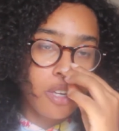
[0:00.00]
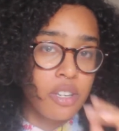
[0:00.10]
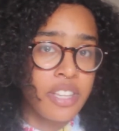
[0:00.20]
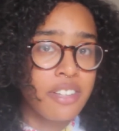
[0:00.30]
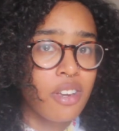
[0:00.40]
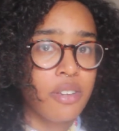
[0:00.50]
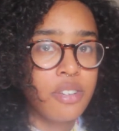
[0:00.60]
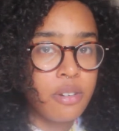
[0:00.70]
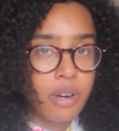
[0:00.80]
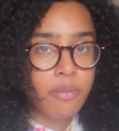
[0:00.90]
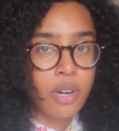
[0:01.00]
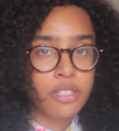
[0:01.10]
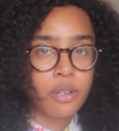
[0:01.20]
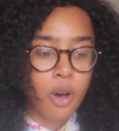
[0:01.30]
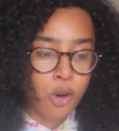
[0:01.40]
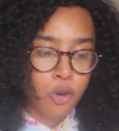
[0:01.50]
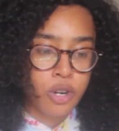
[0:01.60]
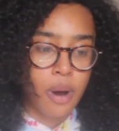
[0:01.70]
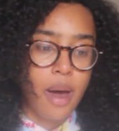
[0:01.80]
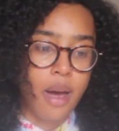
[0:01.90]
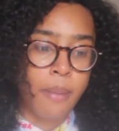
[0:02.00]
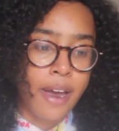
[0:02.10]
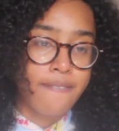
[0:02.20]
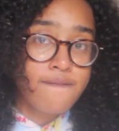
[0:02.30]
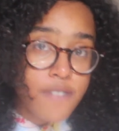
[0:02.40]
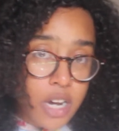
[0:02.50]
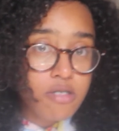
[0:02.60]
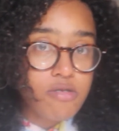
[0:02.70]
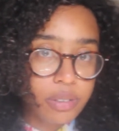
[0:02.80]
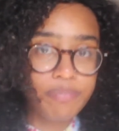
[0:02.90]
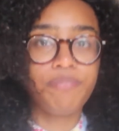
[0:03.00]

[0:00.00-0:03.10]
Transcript: And that's also a great way to hold my phone.